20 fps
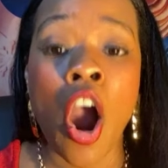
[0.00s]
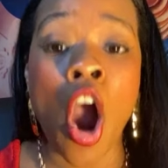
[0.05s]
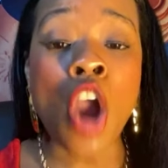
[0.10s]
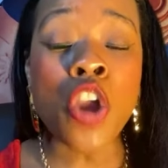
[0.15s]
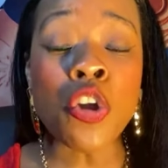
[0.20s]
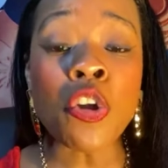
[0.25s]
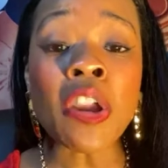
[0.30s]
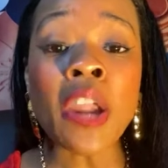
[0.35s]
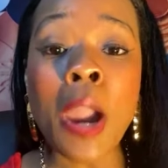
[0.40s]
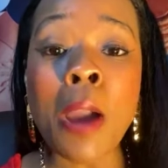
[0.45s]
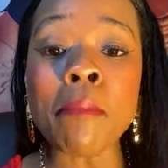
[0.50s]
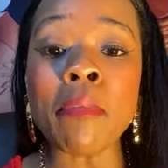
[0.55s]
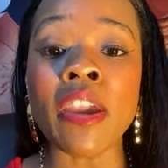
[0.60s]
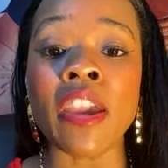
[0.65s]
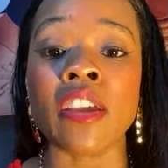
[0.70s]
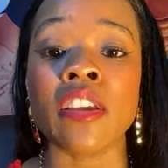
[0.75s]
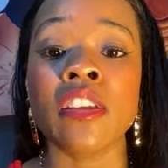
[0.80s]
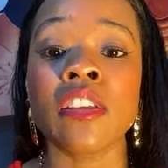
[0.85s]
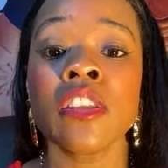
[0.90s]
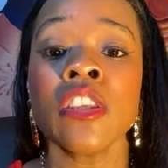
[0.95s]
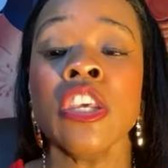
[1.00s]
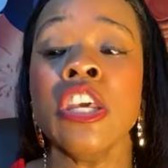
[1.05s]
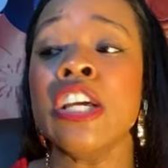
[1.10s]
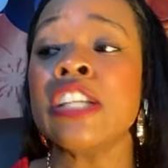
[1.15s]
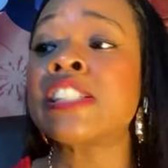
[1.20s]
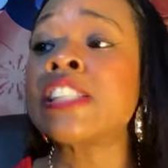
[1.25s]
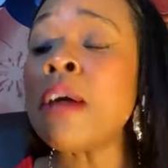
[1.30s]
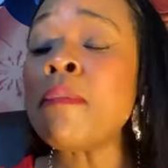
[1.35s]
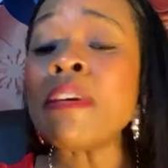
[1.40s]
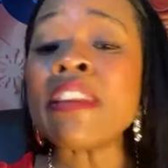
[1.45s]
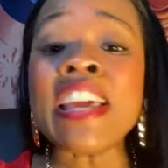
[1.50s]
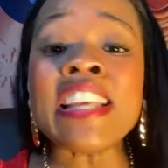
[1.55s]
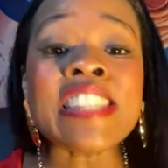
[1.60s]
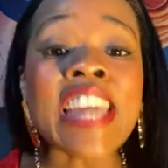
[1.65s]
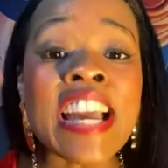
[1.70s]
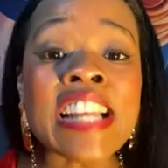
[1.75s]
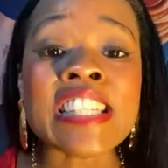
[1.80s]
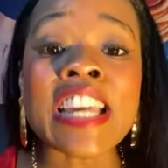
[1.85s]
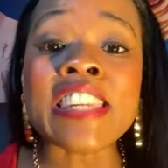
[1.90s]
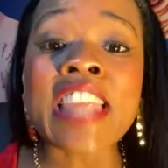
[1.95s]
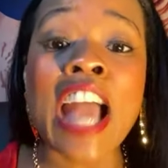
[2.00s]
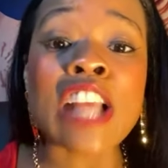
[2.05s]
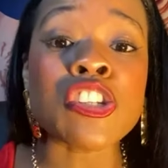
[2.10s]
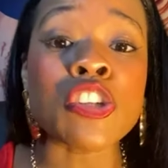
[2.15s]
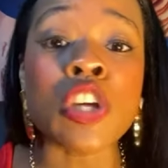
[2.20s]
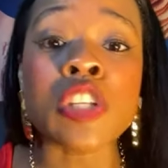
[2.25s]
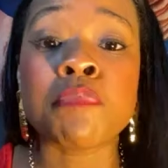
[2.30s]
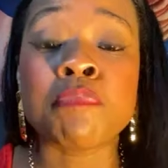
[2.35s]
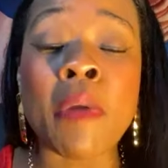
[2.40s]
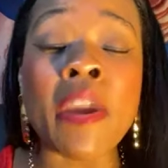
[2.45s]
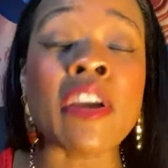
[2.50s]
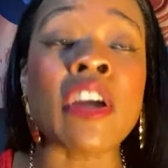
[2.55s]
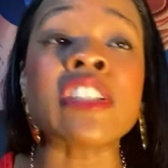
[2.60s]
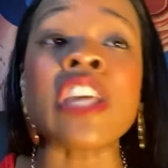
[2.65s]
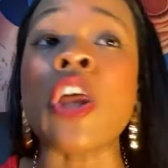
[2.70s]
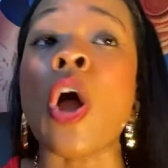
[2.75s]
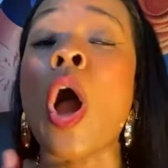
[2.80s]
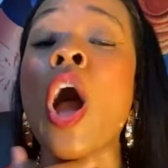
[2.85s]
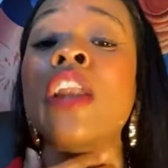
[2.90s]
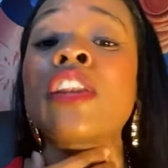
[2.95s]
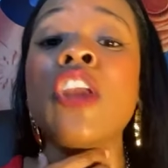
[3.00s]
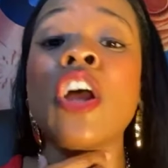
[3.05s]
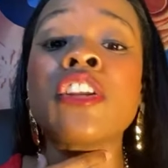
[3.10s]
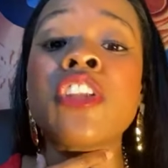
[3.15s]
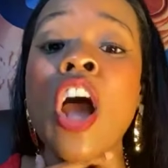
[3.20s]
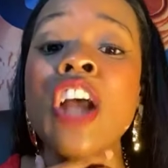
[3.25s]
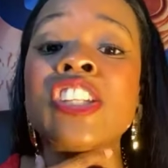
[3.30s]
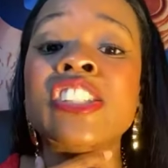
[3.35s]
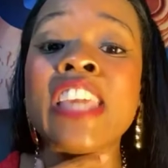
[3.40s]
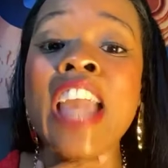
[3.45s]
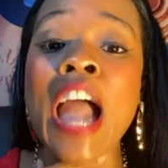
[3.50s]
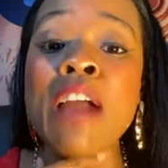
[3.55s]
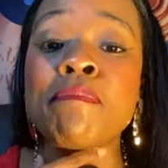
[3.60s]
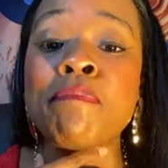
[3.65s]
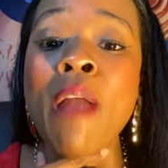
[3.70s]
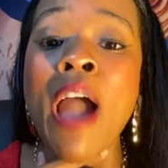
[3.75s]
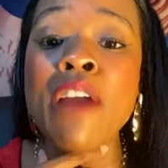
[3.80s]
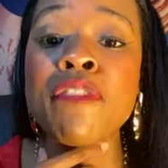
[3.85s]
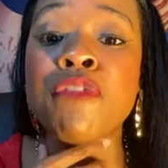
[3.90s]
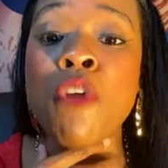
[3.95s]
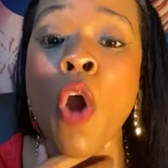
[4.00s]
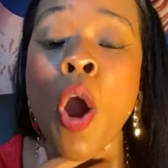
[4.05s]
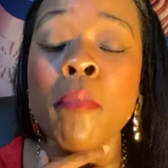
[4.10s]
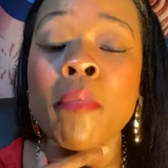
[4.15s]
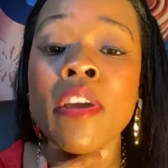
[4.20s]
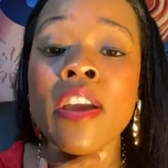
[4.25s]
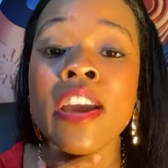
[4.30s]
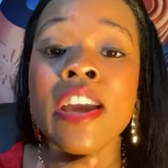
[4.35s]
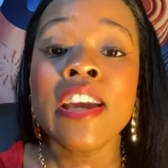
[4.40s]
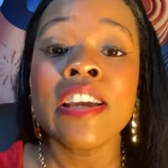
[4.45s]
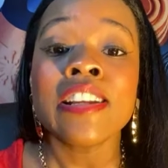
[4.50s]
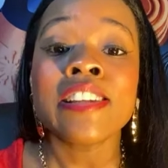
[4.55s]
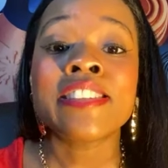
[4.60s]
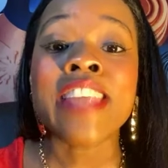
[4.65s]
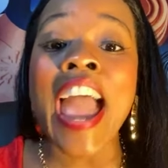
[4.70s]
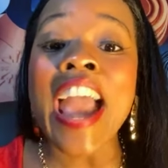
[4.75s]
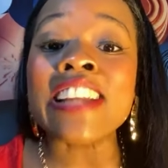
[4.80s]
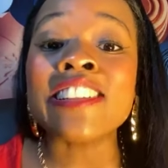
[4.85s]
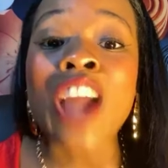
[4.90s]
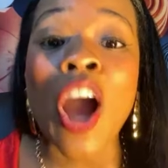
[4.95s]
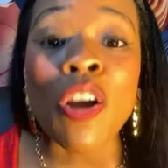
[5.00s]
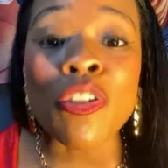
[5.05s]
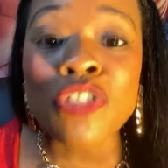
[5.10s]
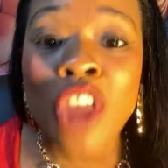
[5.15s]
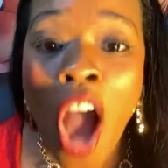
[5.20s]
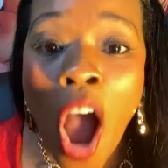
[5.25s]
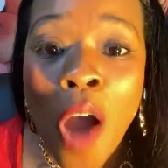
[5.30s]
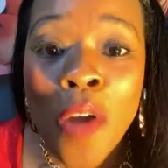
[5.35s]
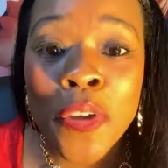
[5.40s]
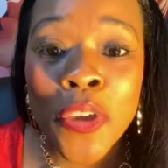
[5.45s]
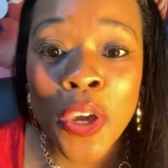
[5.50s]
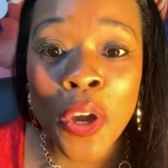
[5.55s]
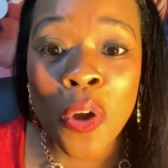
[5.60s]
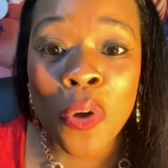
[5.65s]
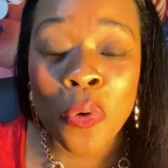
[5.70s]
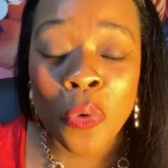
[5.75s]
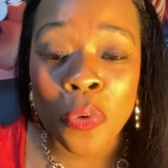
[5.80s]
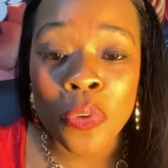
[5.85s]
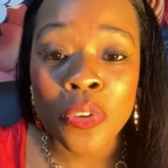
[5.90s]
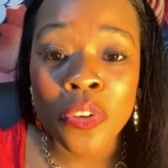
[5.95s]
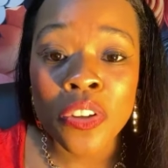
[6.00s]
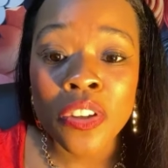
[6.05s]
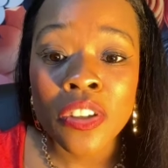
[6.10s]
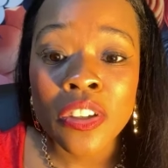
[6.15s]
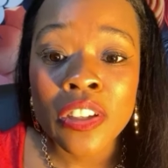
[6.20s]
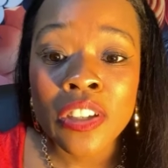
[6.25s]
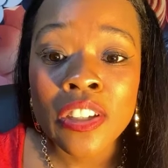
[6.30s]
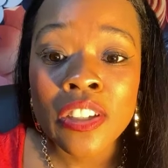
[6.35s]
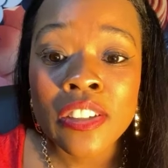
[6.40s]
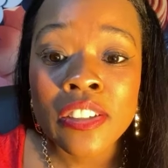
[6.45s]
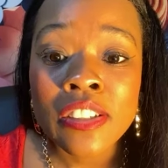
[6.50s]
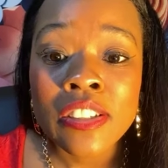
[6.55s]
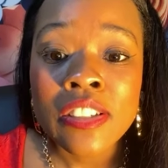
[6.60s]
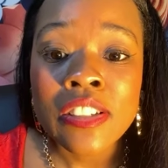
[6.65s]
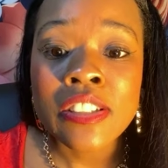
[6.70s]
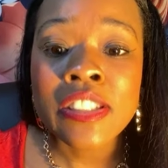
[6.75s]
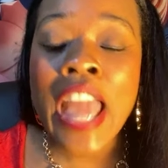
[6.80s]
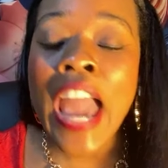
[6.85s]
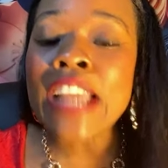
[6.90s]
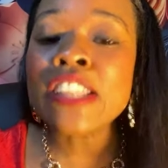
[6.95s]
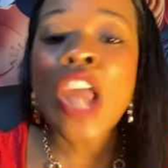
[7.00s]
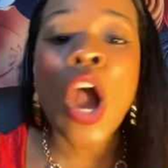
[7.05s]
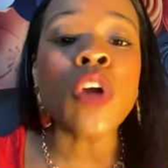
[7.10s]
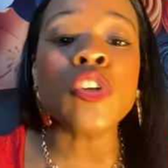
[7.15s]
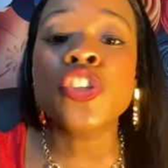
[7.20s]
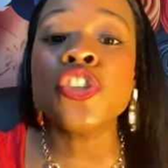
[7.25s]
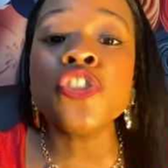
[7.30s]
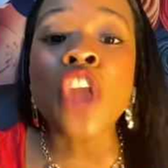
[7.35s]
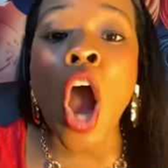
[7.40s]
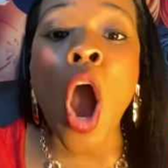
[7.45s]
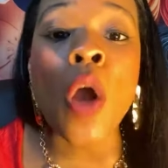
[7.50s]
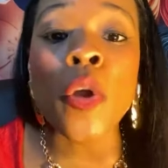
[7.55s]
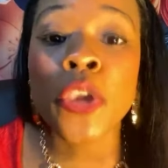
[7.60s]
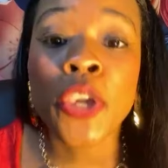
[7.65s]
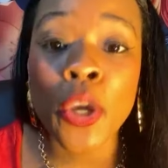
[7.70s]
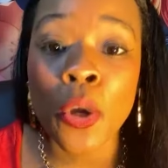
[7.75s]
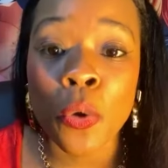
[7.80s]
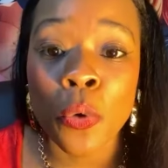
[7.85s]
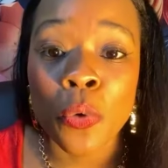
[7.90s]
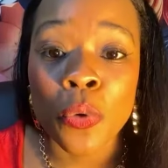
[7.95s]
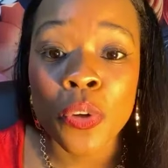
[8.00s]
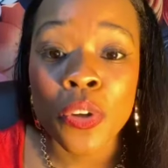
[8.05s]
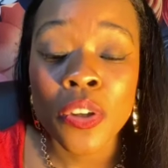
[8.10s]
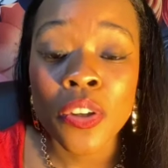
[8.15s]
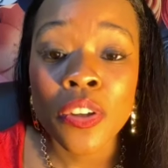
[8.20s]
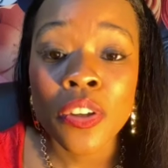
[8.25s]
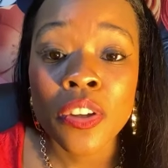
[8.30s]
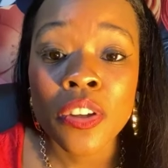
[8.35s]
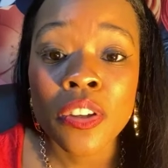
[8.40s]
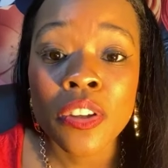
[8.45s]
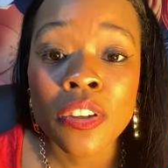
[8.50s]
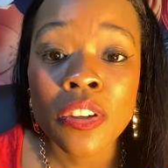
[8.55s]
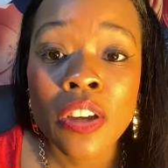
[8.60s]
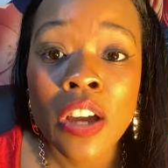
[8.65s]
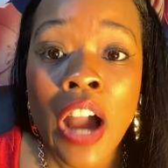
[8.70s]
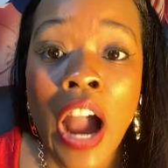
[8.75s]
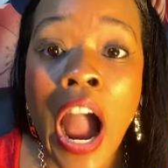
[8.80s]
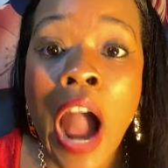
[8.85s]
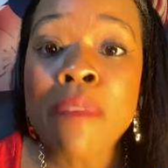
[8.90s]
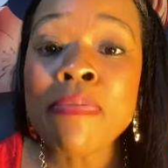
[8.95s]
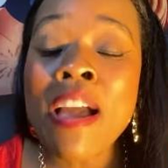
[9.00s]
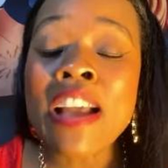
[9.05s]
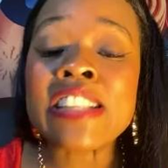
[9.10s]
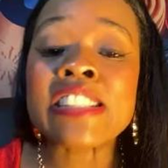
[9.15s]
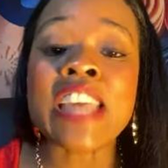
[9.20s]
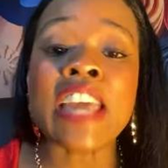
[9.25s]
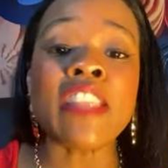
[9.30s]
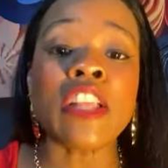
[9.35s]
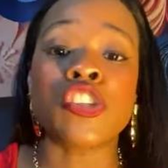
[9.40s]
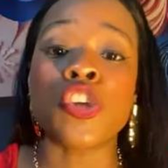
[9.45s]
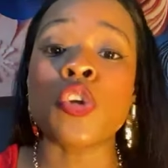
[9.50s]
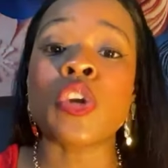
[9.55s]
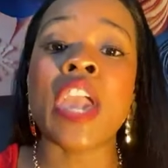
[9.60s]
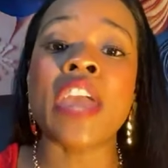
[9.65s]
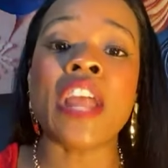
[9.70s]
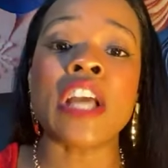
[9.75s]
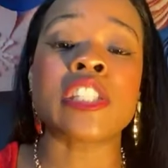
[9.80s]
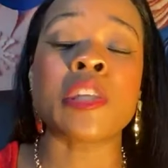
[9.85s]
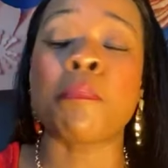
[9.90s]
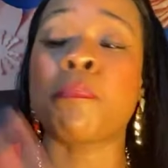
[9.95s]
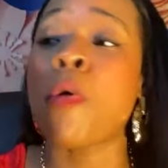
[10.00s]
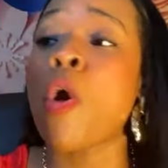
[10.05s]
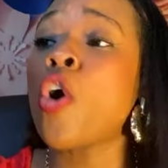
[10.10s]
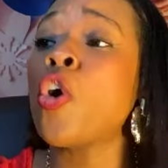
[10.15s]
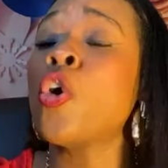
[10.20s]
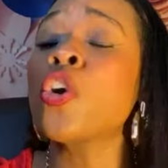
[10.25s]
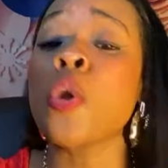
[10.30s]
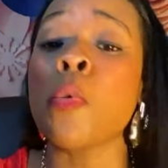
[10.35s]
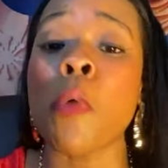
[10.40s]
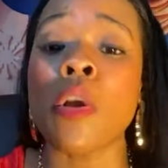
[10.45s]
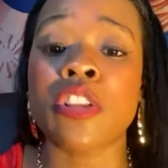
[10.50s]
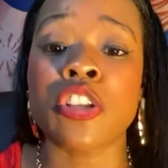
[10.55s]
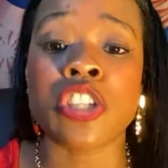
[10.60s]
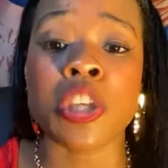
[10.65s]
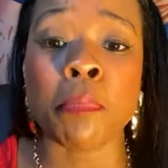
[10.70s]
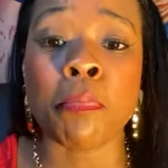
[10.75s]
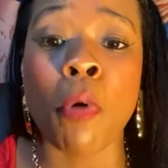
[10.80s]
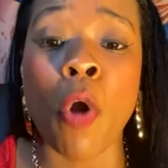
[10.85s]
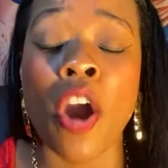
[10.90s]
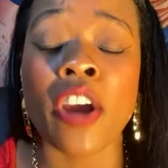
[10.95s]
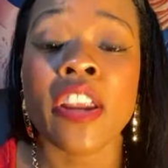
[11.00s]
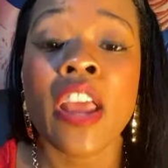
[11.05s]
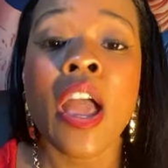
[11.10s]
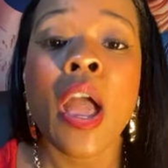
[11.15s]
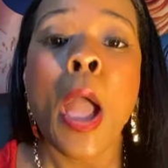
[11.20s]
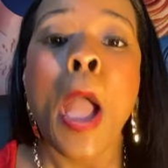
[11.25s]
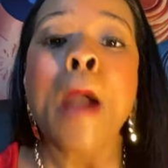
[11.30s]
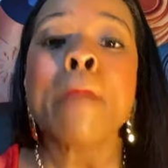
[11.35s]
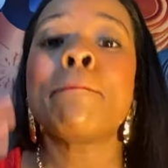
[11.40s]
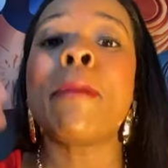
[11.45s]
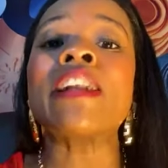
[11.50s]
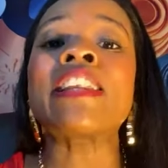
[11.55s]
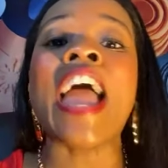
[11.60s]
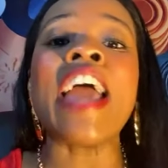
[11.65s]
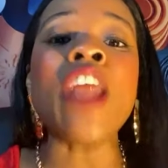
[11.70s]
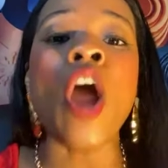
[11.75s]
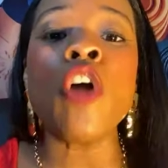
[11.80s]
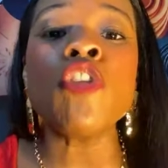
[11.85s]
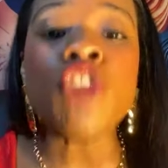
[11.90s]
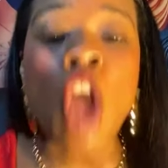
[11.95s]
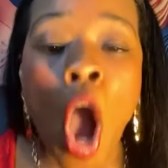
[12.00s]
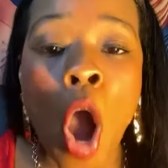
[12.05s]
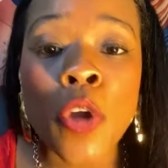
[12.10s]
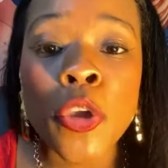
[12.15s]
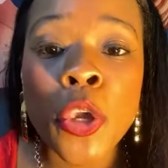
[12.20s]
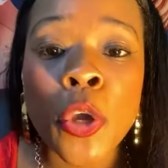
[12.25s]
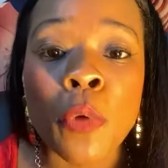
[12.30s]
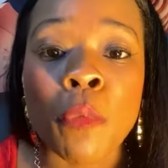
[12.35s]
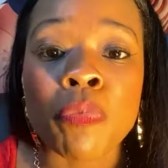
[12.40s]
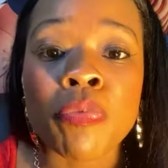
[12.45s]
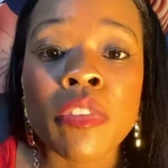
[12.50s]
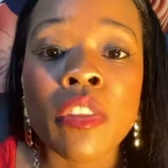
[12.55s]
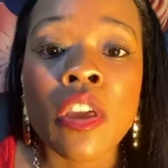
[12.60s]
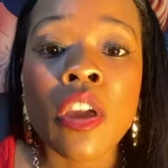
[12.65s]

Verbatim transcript: Are you hearing me? Some of these international speakers that are on the large platform, they don't know you. They don't know you. I'm not saying that you cannot support who you want to support, but they don't know you.